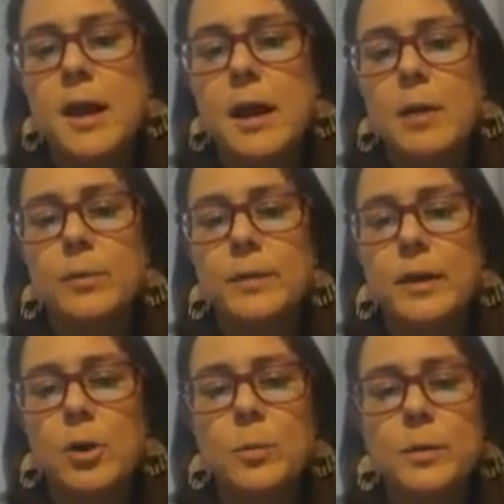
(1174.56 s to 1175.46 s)
And when they
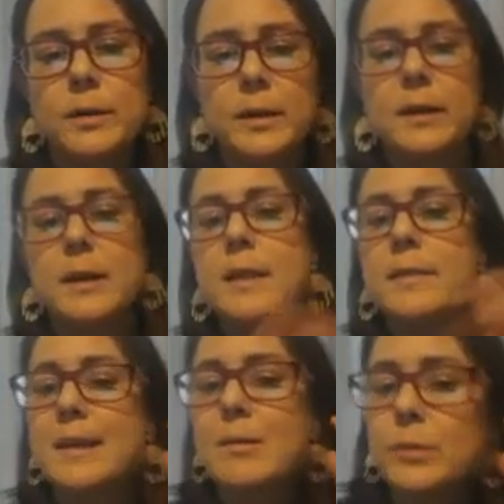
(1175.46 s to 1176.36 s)
open it,
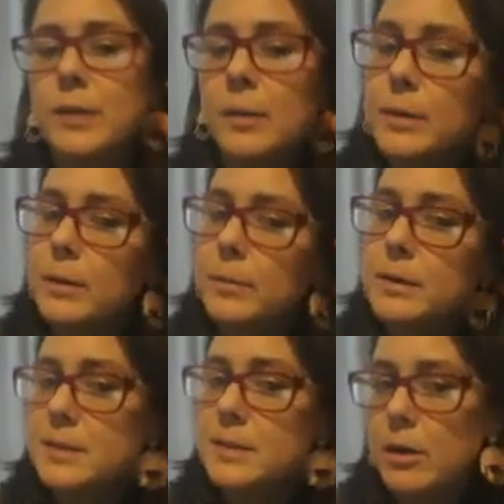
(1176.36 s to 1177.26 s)
they will not be able to
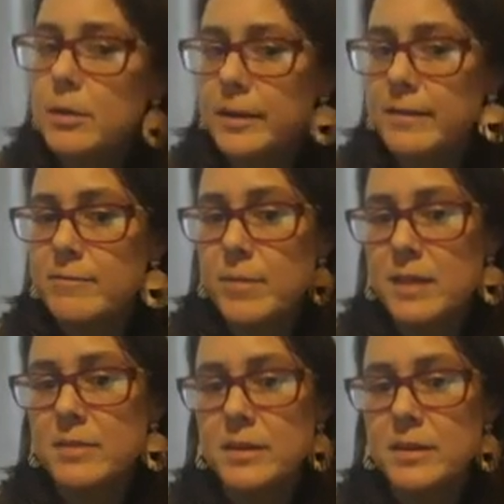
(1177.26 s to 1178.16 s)
tell that I've
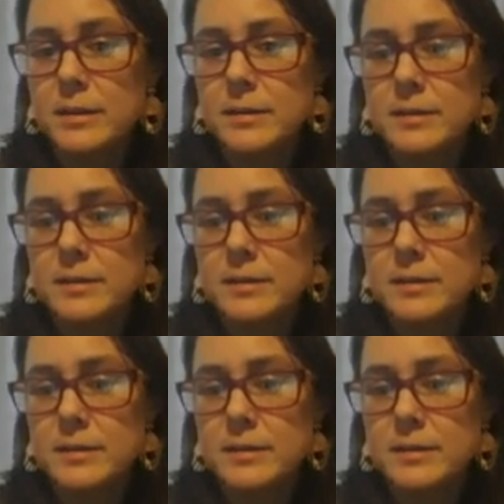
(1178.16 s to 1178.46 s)
made this.